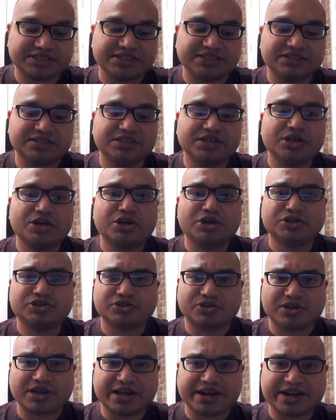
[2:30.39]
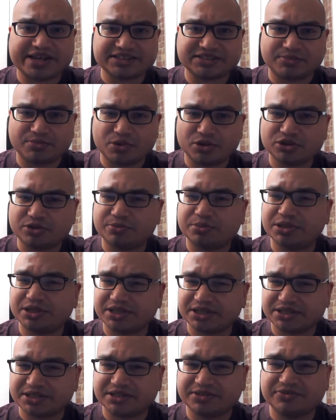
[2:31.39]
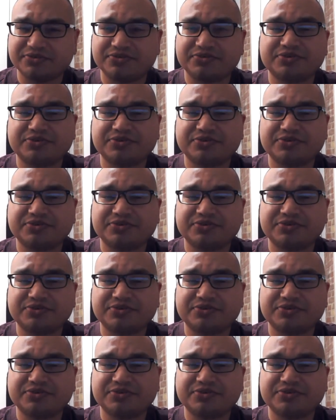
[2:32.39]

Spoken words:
it. So it kind of has a multiplicative